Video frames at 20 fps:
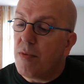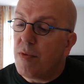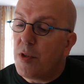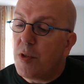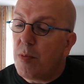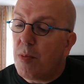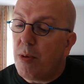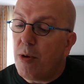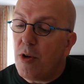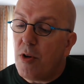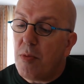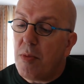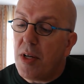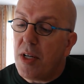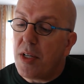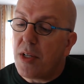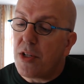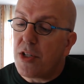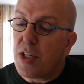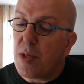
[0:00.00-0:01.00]
Diploma
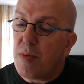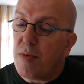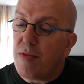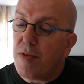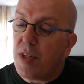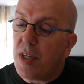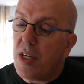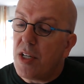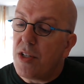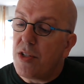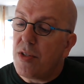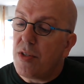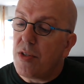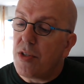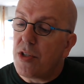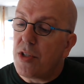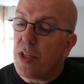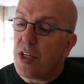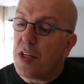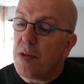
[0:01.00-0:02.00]
in the summer vacation to
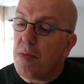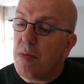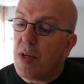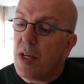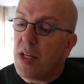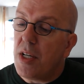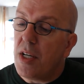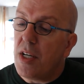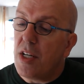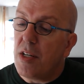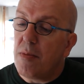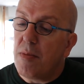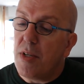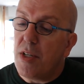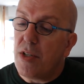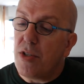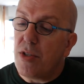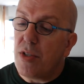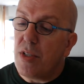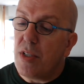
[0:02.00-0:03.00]
study my
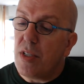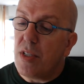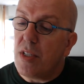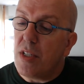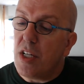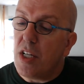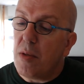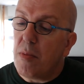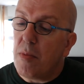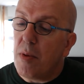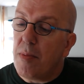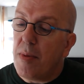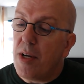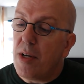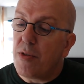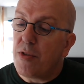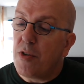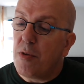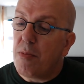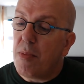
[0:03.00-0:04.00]
animation, and I'm
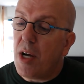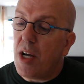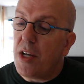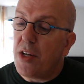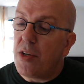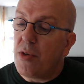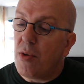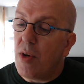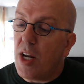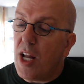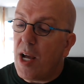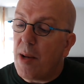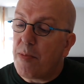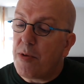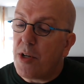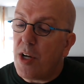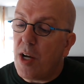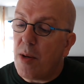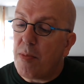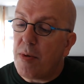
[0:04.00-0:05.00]
about to buy a new
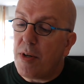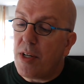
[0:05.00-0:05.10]
laptop.